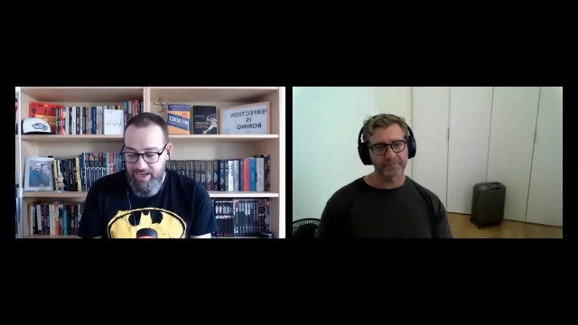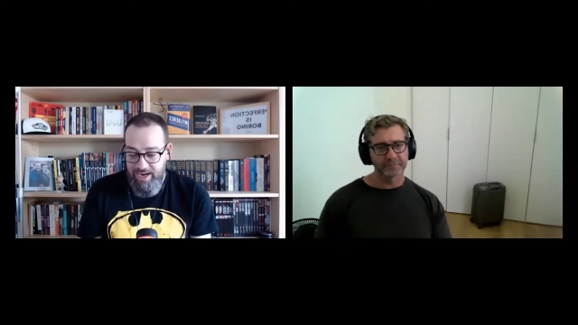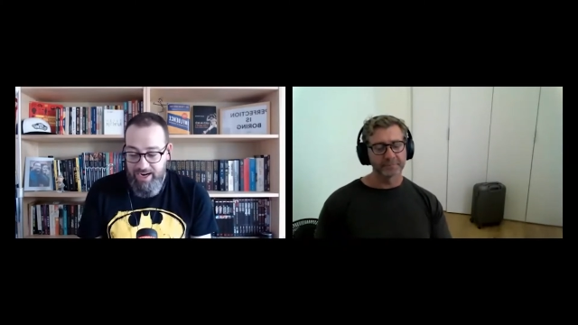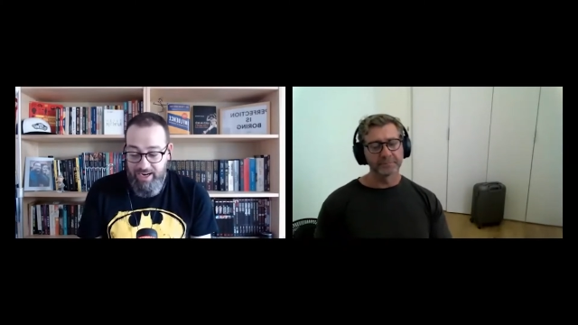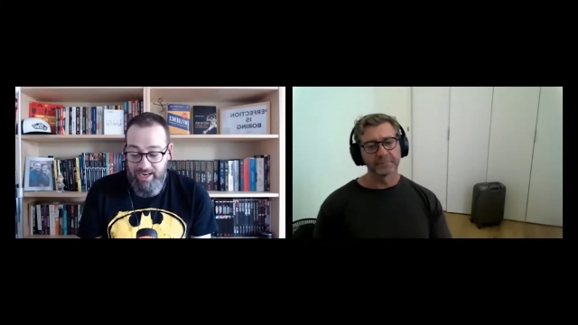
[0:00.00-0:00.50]

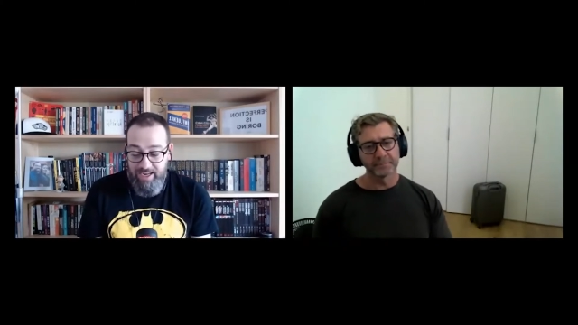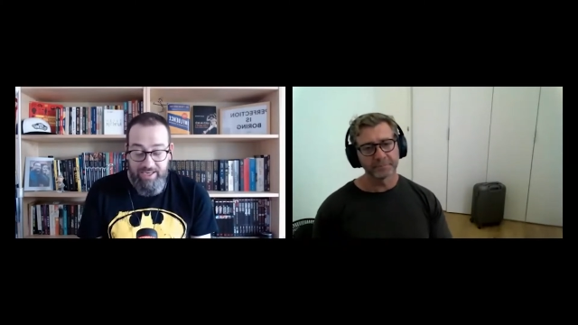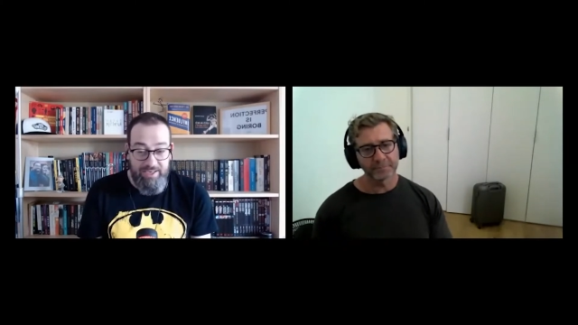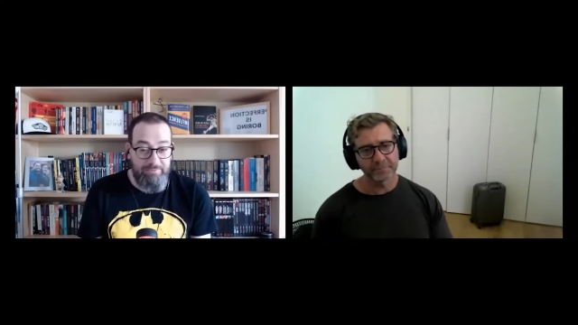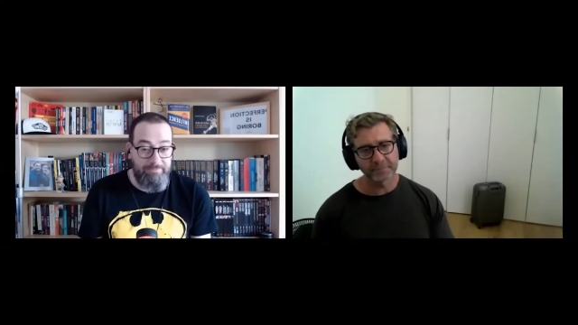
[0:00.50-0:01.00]
Speaker 1: And
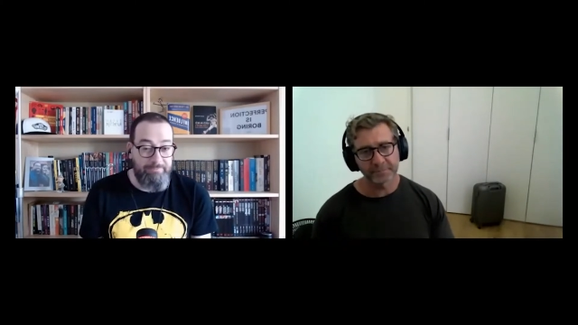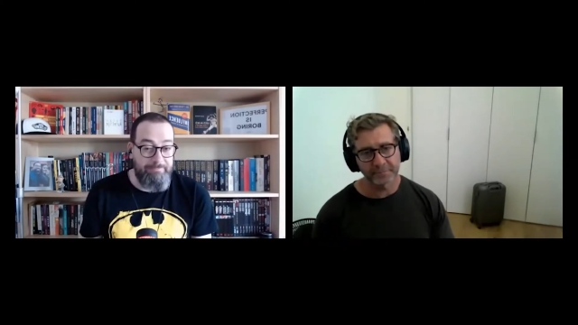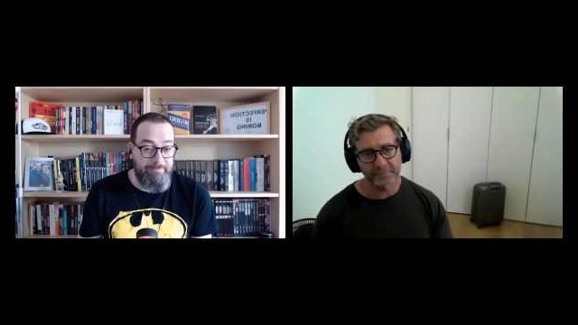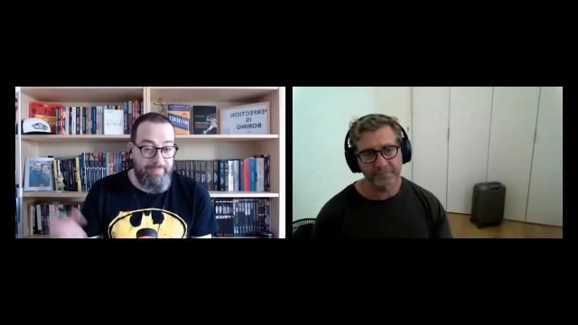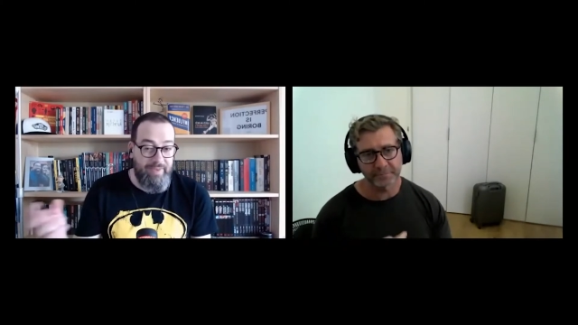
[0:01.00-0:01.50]
like,
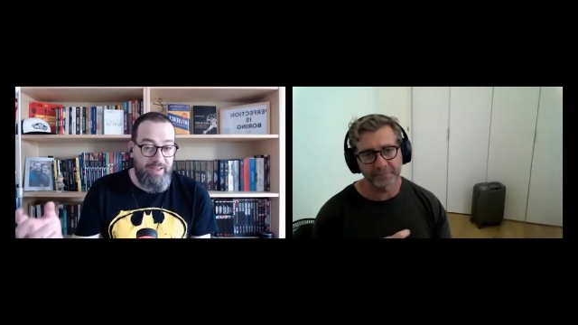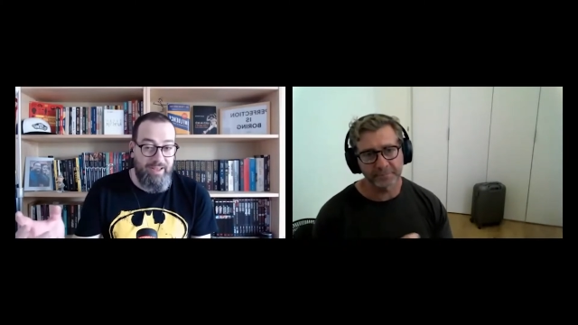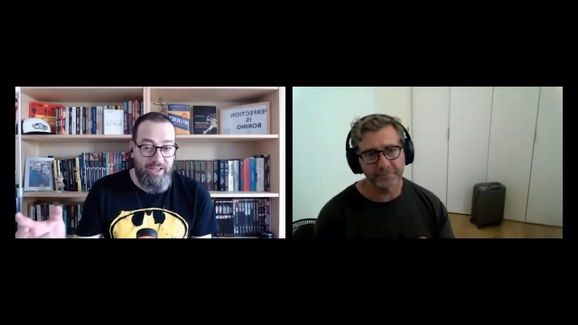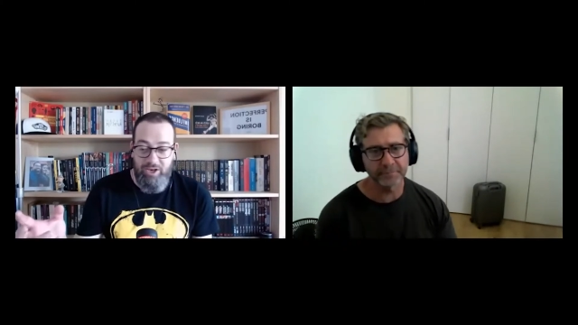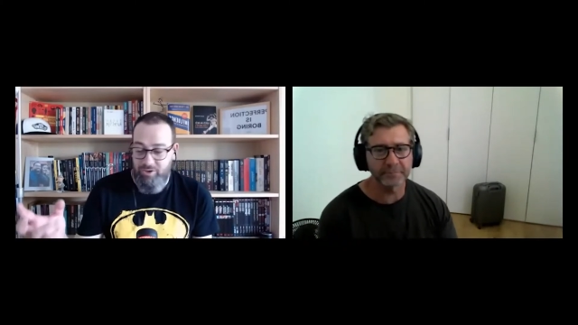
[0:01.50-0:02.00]

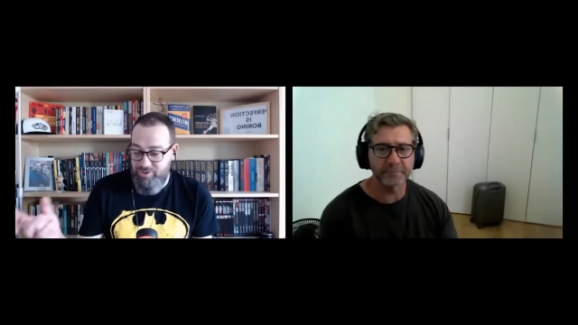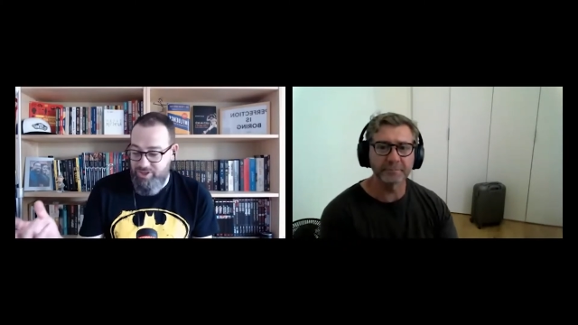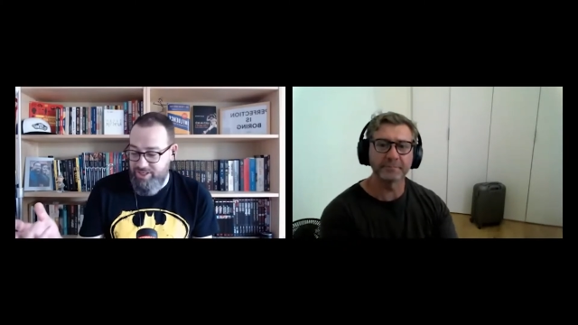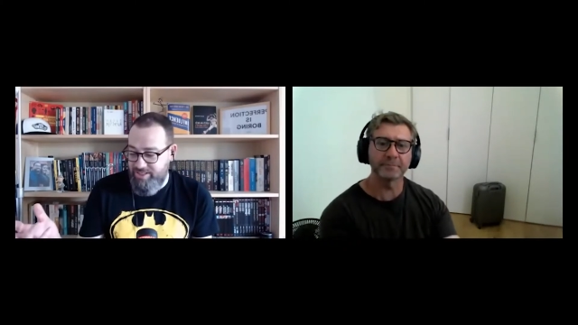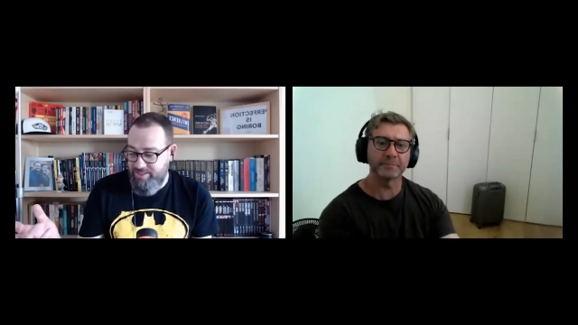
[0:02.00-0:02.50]
you know,
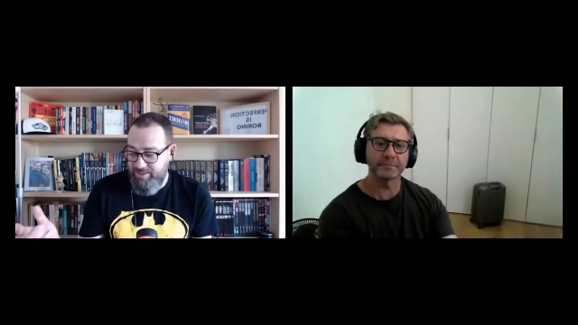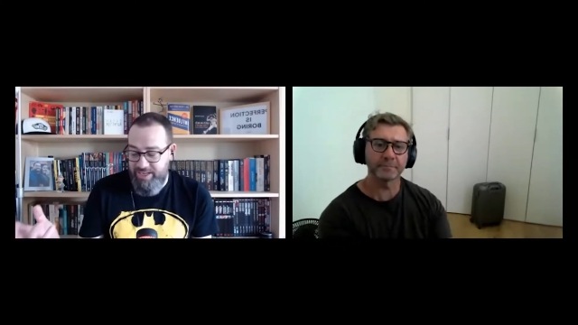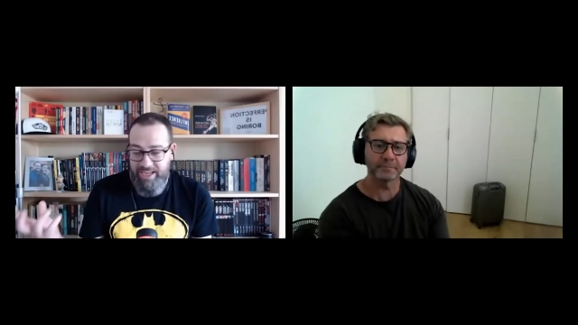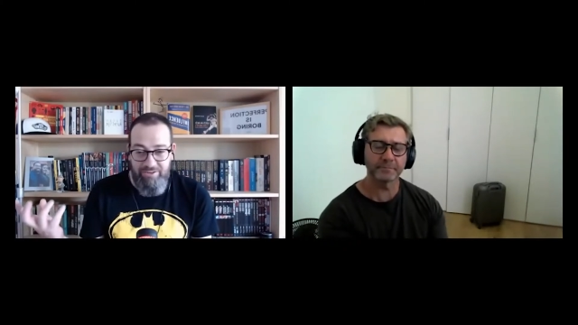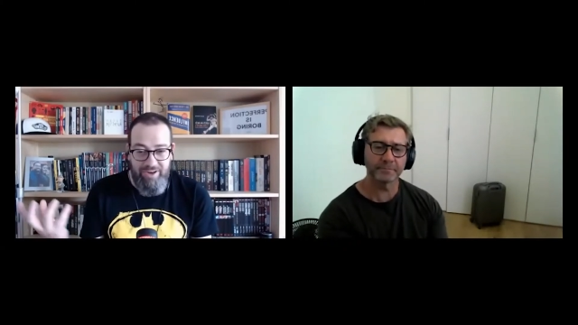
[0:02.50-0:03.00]
just
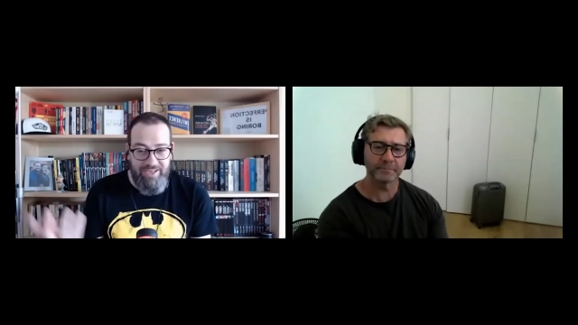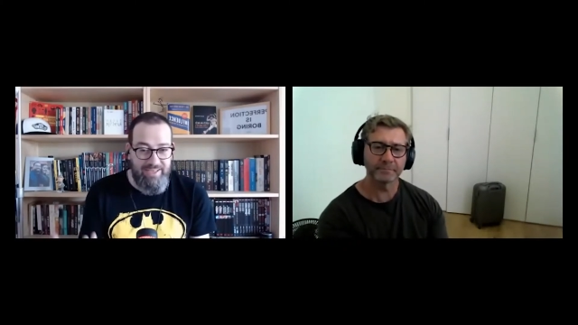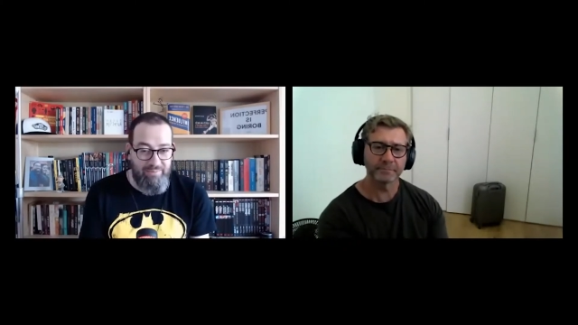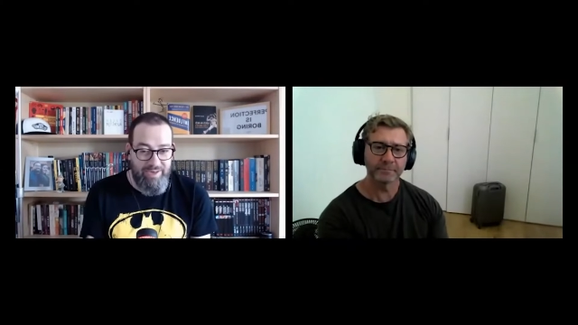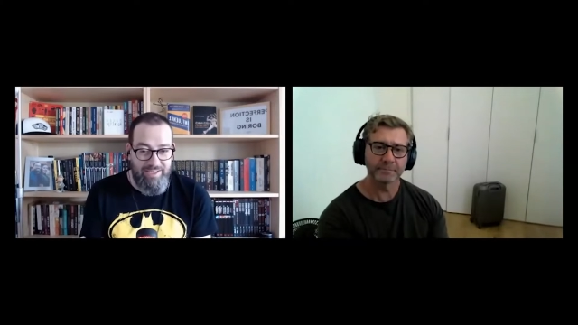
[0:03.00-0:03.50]
hearing
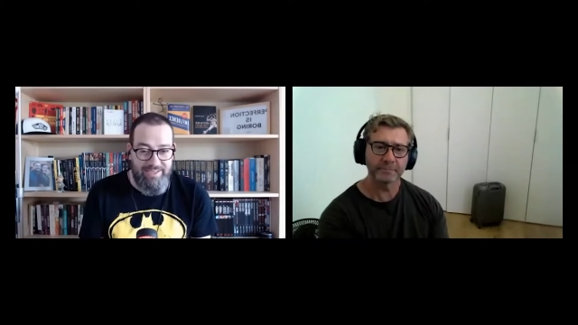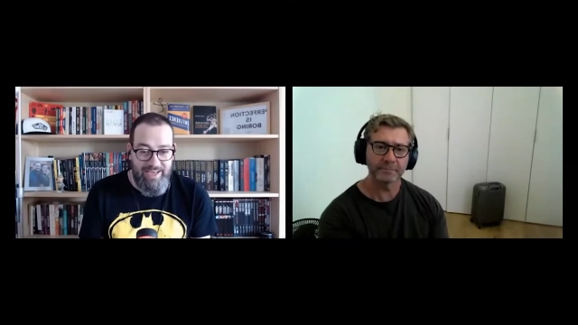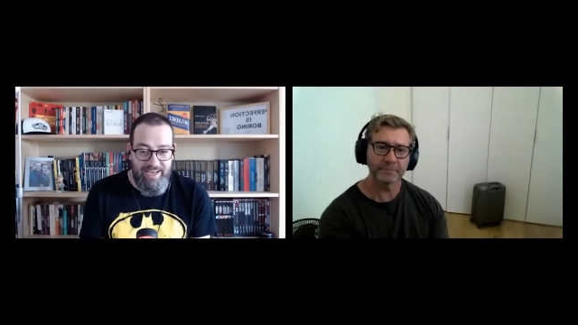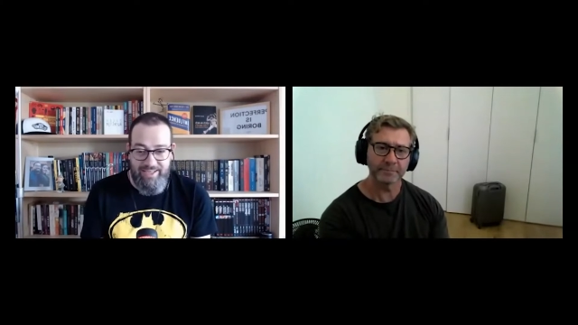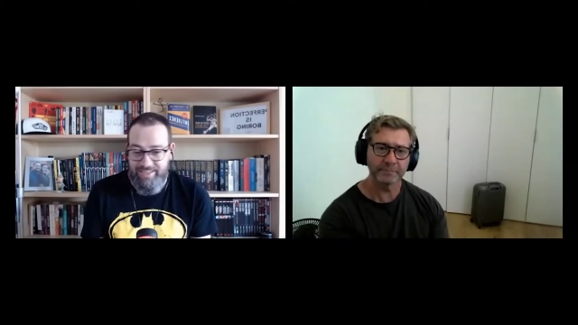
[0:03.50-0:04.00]
somebody
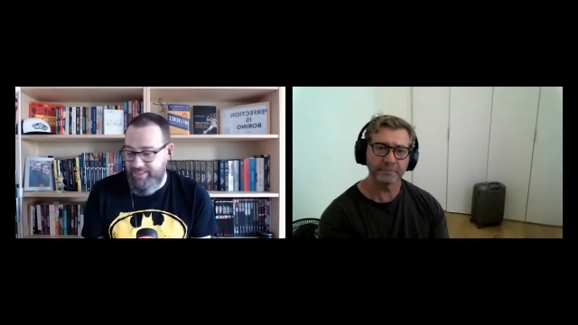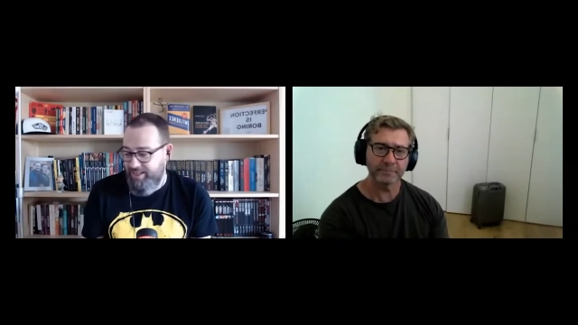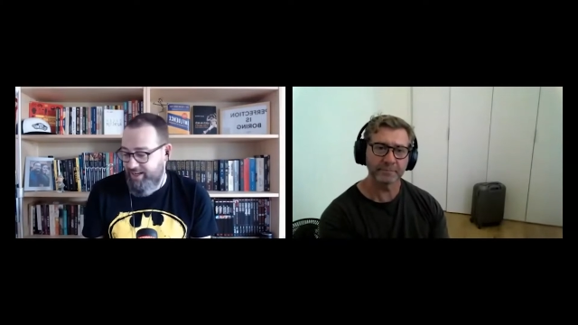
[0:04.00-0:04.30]
say that,